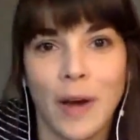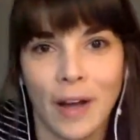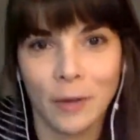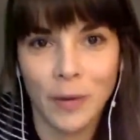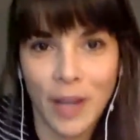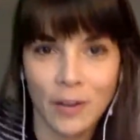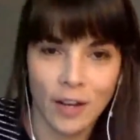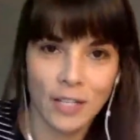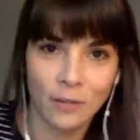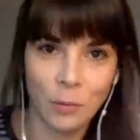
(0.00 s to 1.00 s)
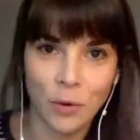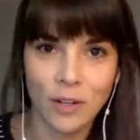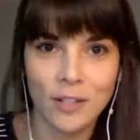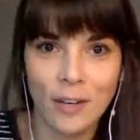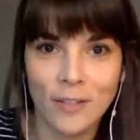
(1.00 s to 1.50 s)
but we have lots of
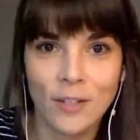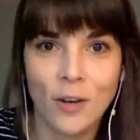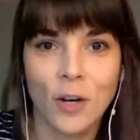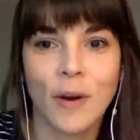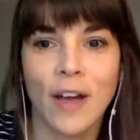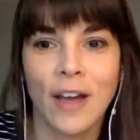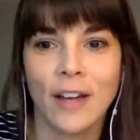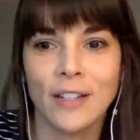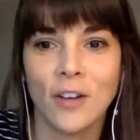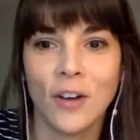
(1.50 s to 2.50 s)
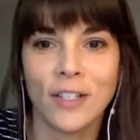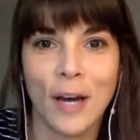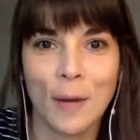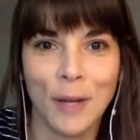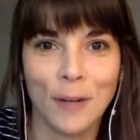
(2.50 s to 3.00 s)
important stuff to talk about, and it's on a
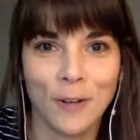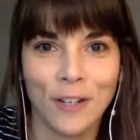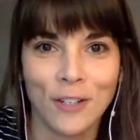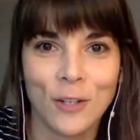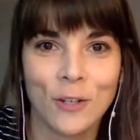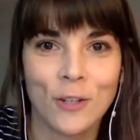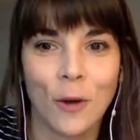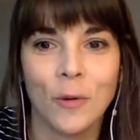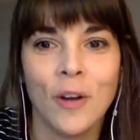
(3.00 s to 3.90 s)
timeline crunch. So